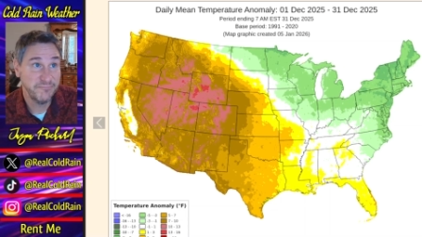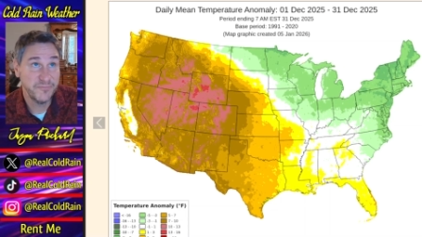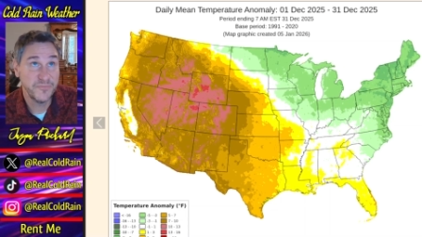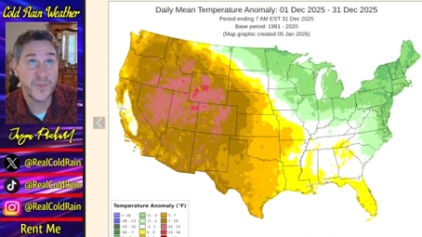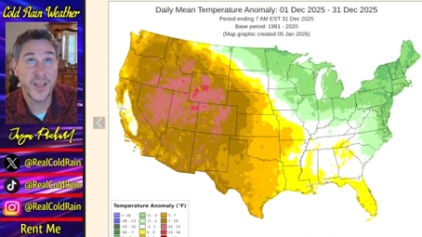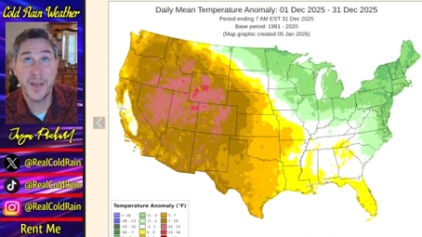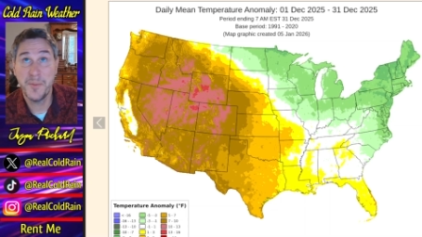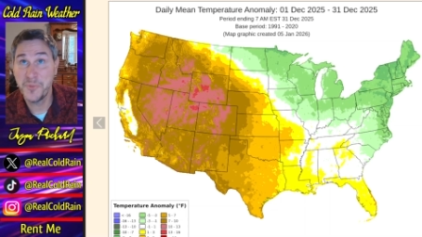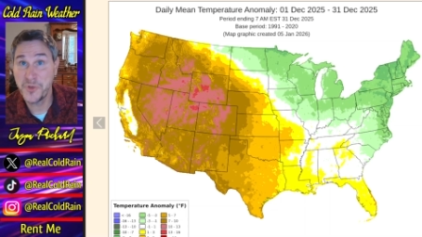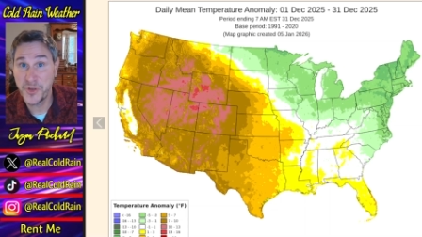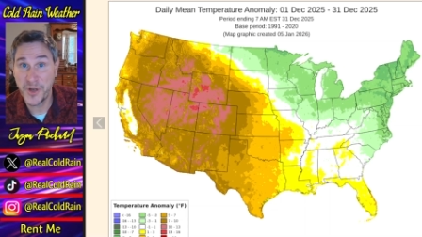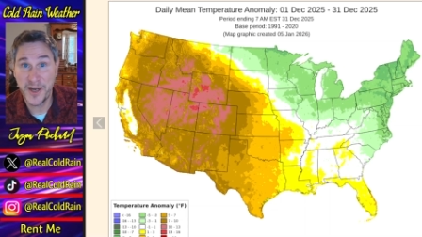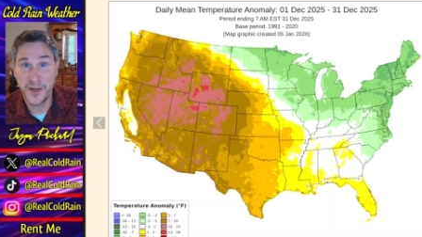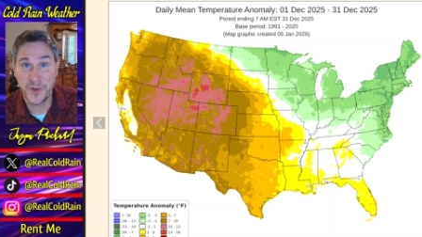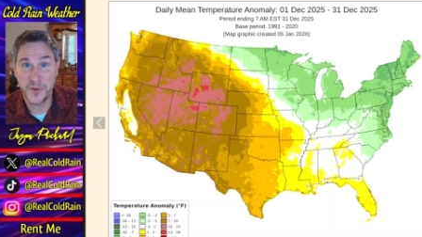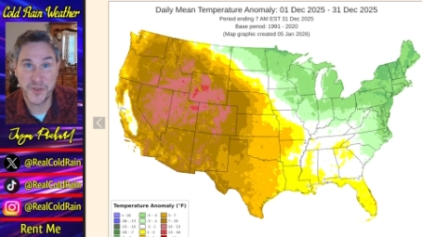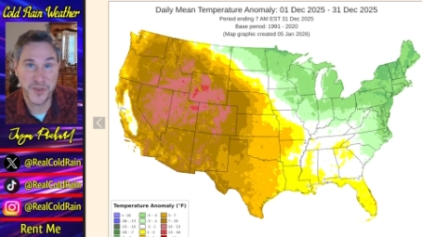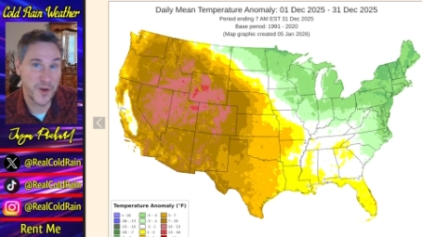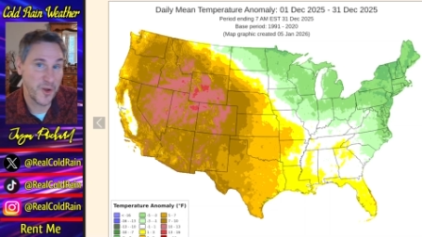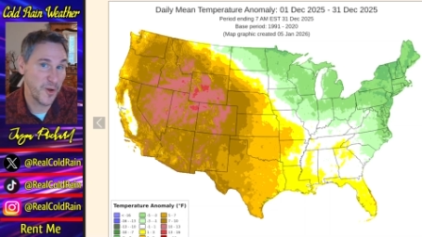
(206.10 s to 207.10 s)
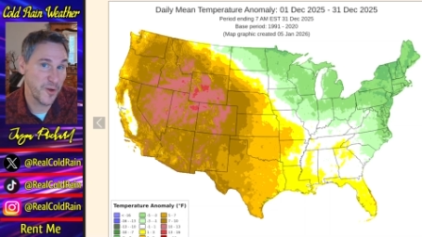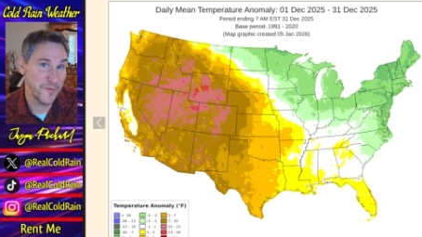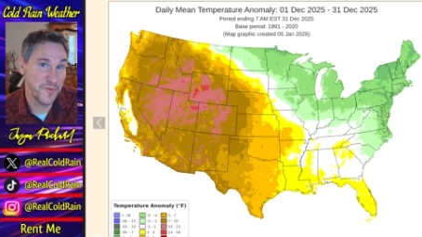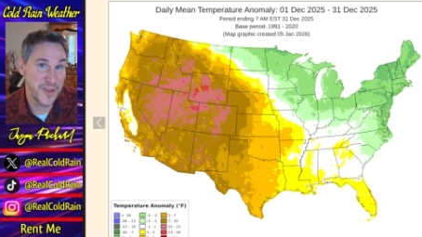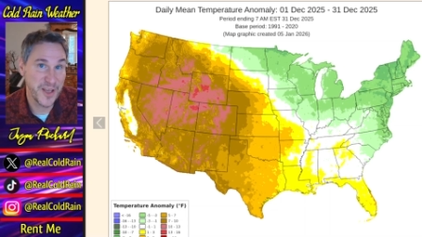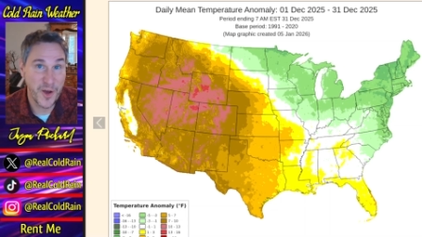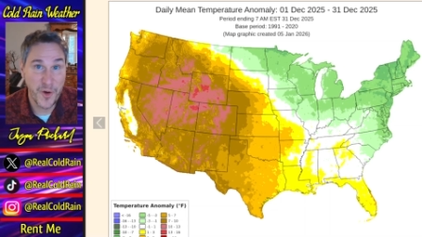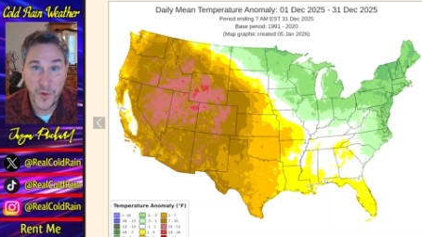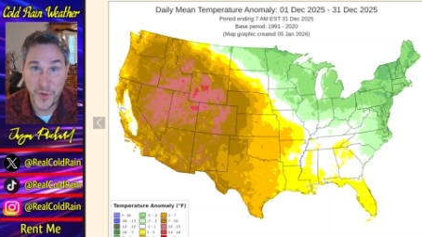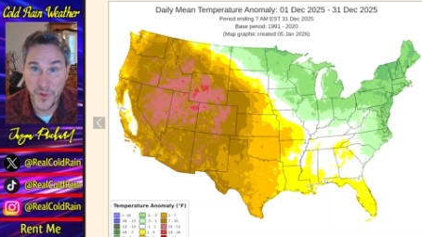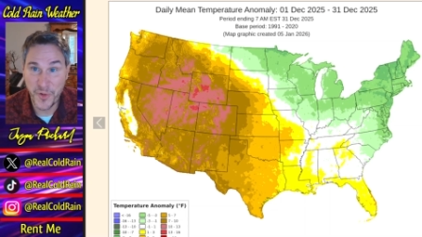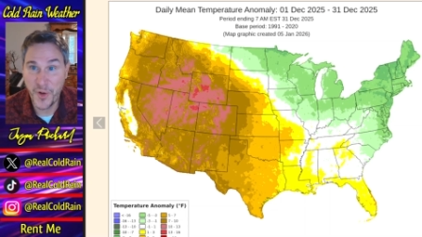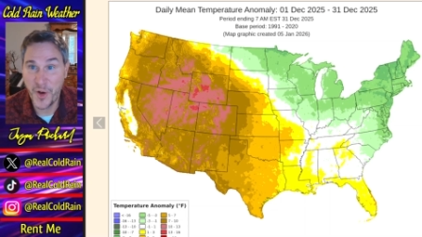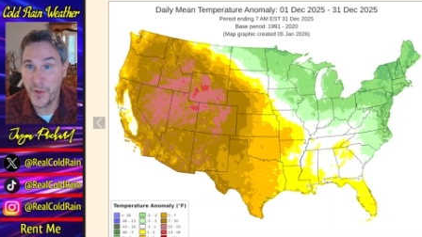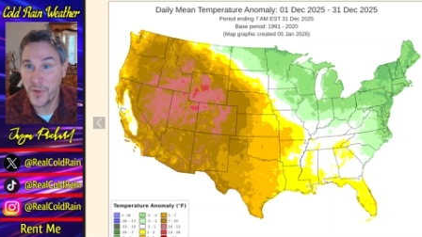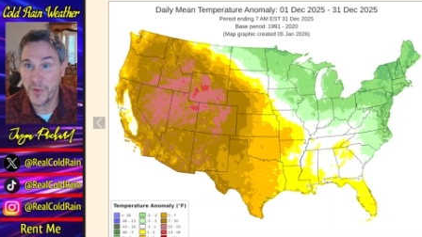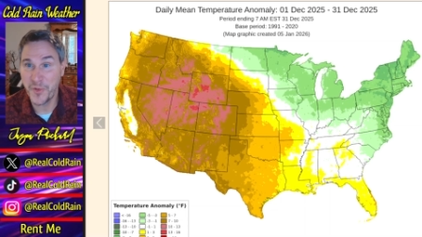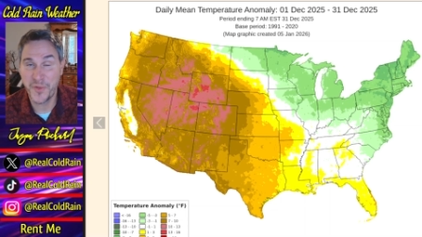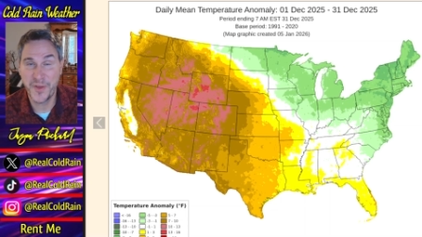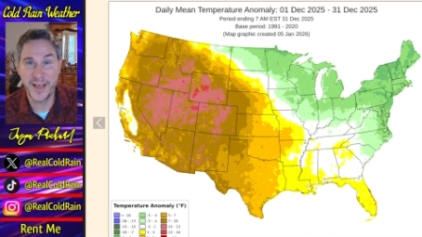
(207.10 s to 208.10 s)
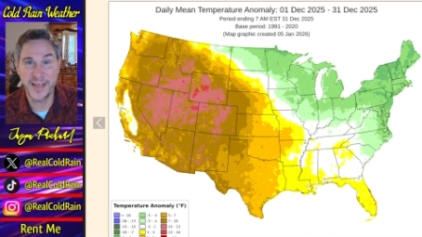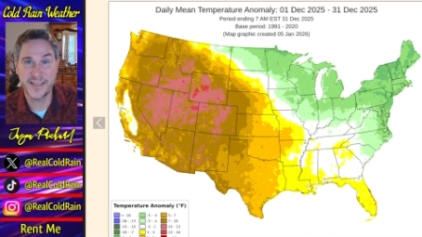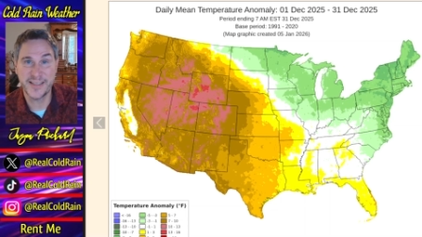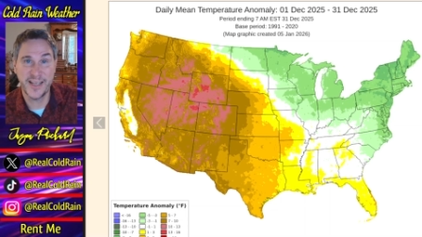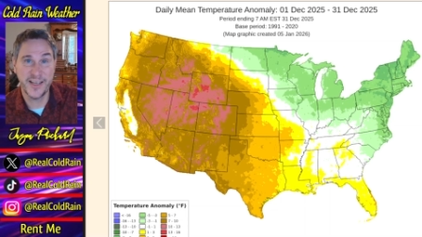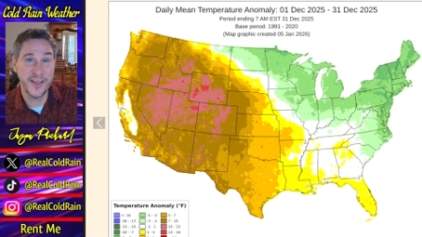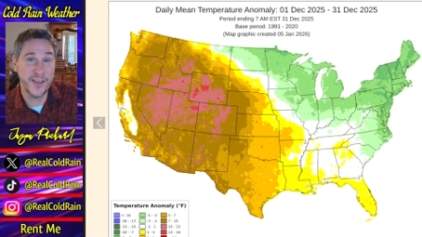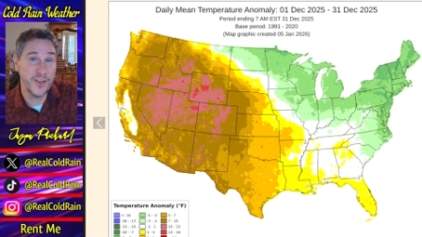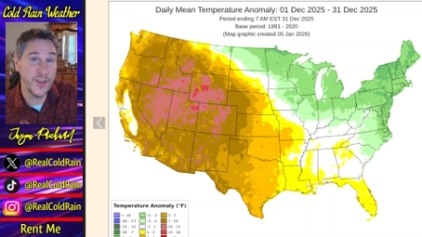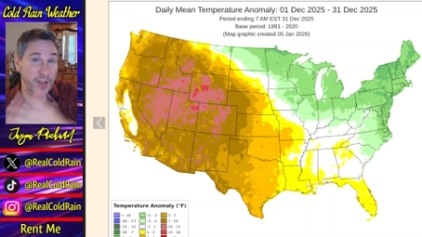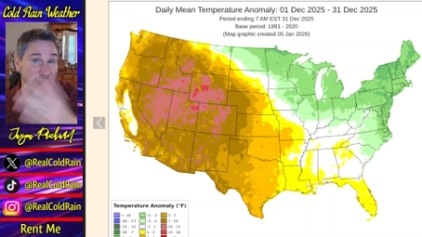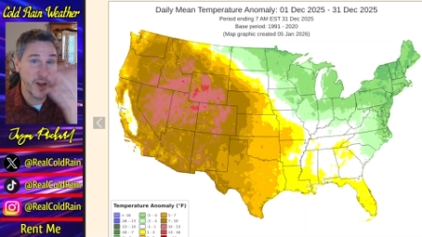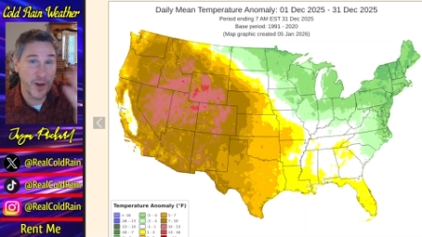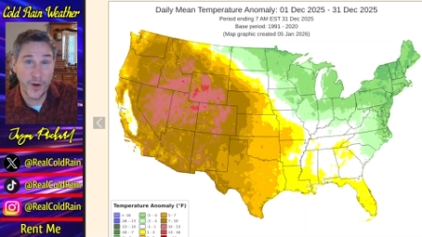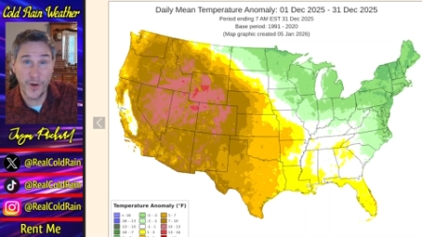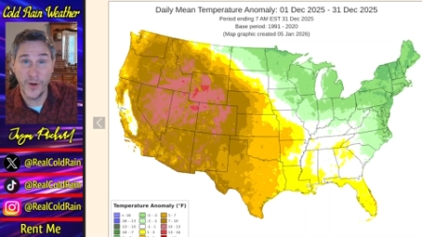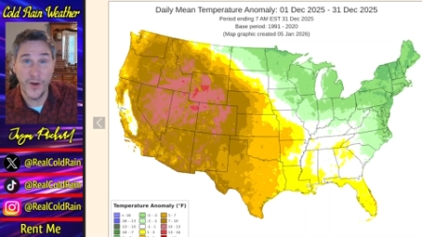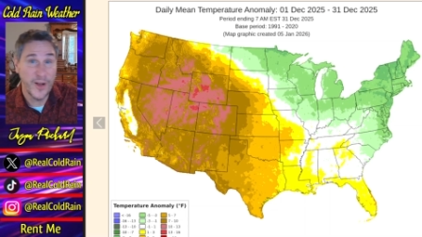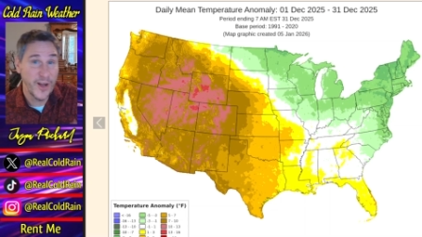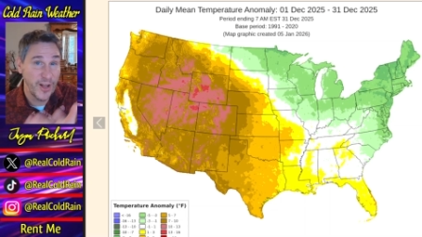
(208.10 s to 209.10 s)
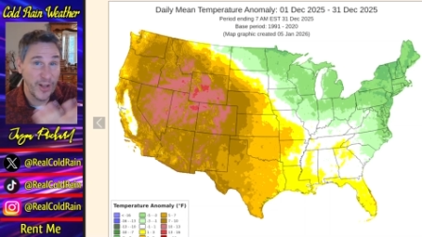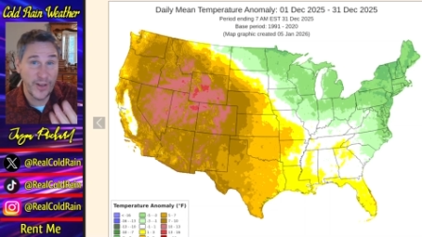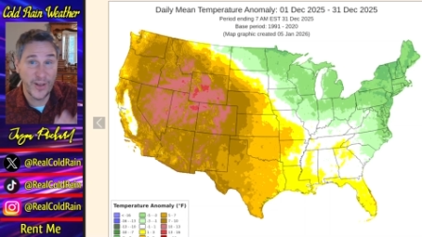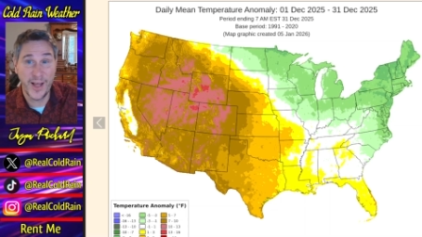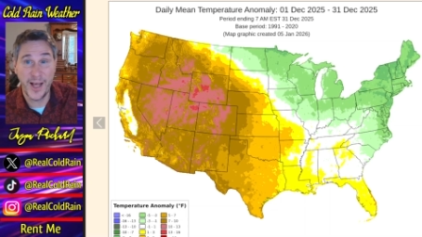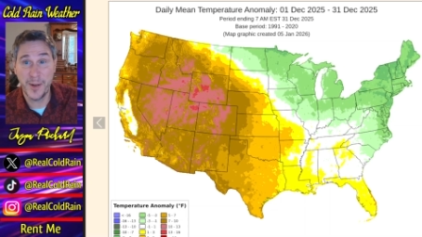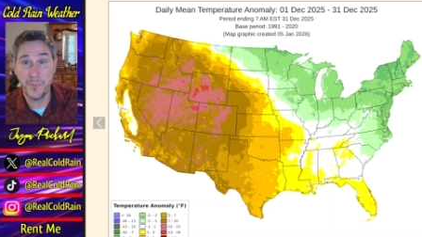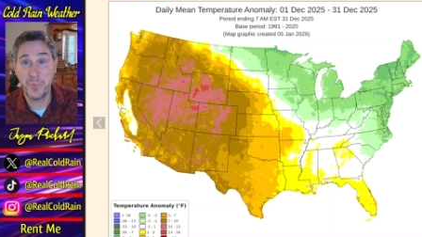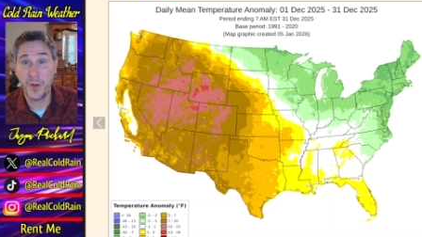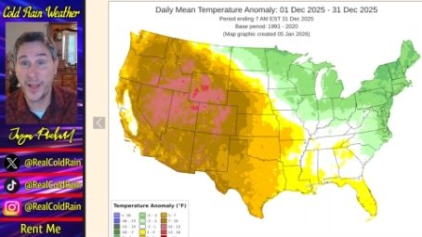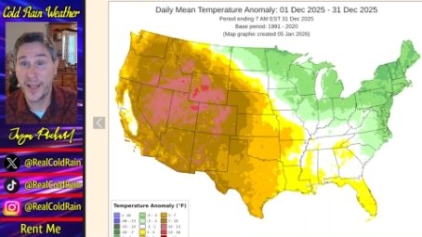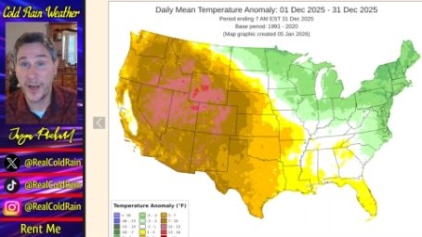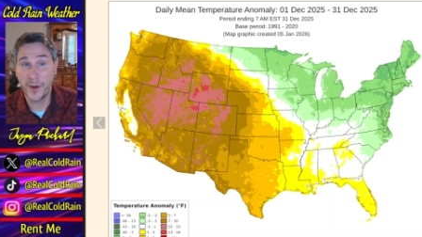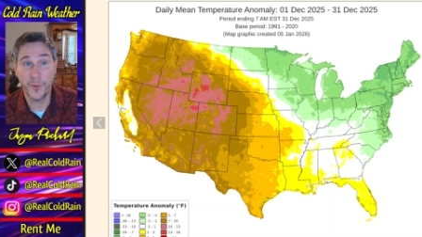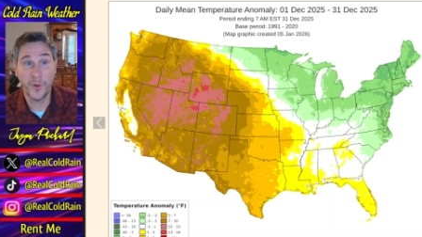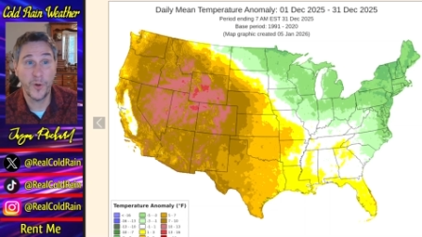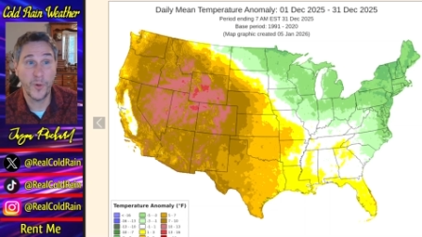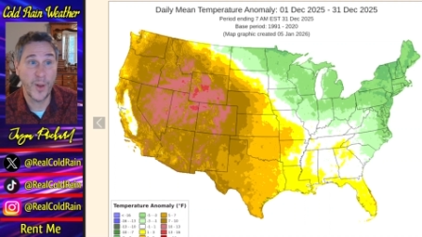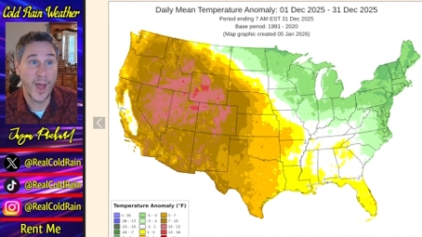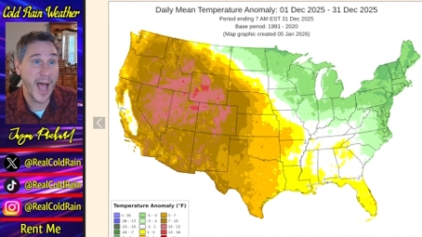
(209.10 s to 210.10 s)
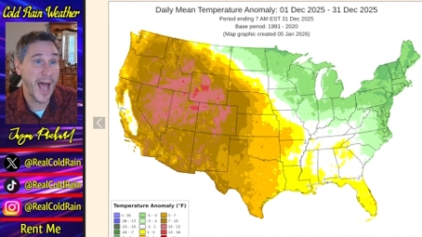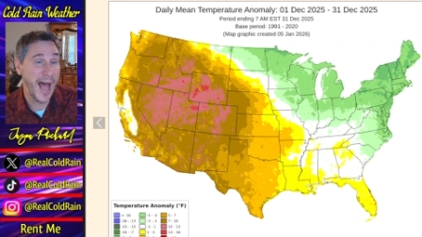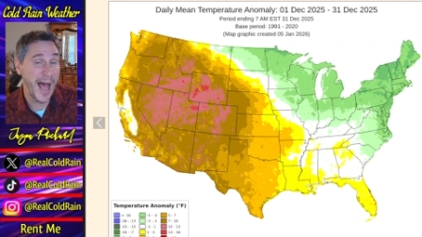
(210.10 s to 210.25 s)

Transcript: chemtrails, and all of the other, other things that you hear a lot play a role.